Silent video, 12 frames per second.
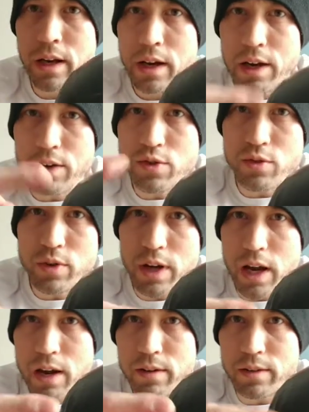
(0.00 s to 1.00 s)
I drew it
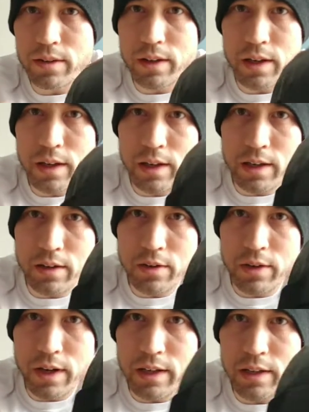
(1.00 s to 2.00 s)
out and then I
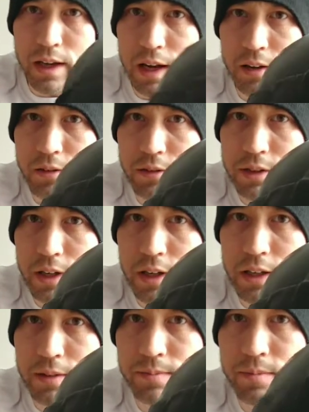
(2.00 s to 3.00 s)
created the angles on it.